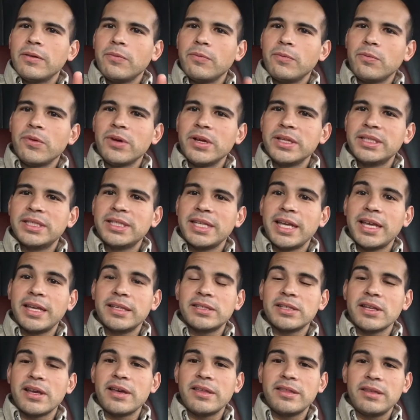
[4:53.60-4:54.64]
Once I
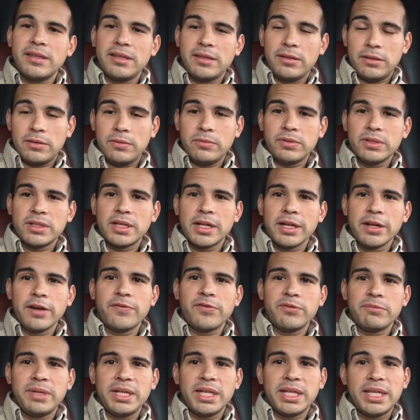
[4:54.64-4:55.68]
saw that it was clear
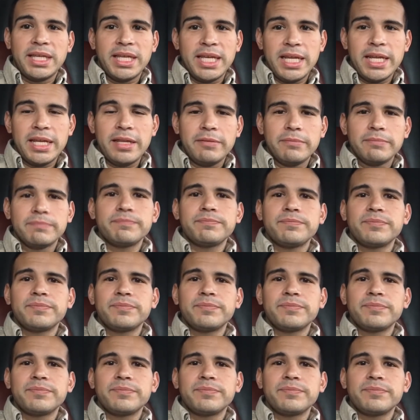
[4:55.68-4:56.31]
for me to get it,